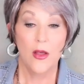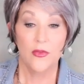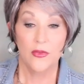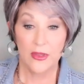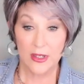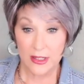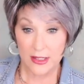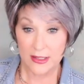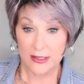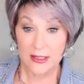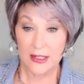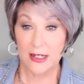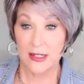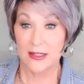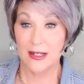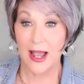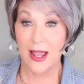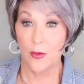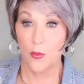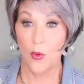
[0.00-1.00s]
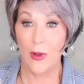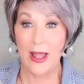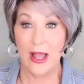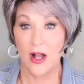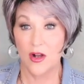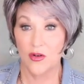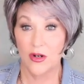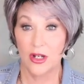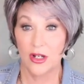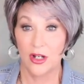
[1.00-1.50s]
This is a
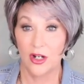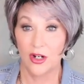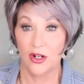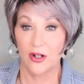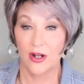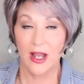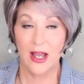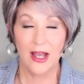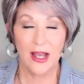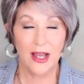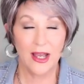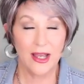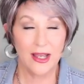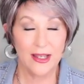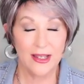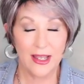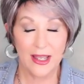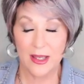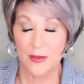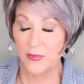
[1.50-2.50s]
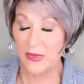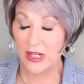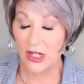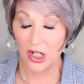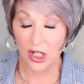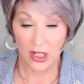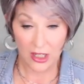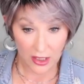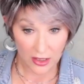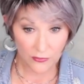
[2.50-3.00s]
wow color. I am
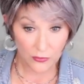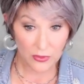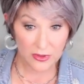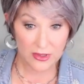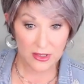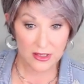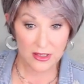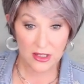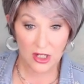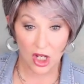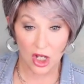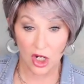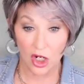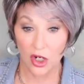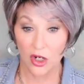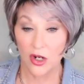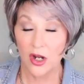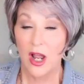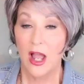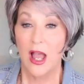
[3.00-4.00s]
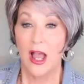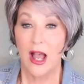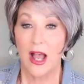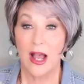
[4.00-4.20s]
in love with this color.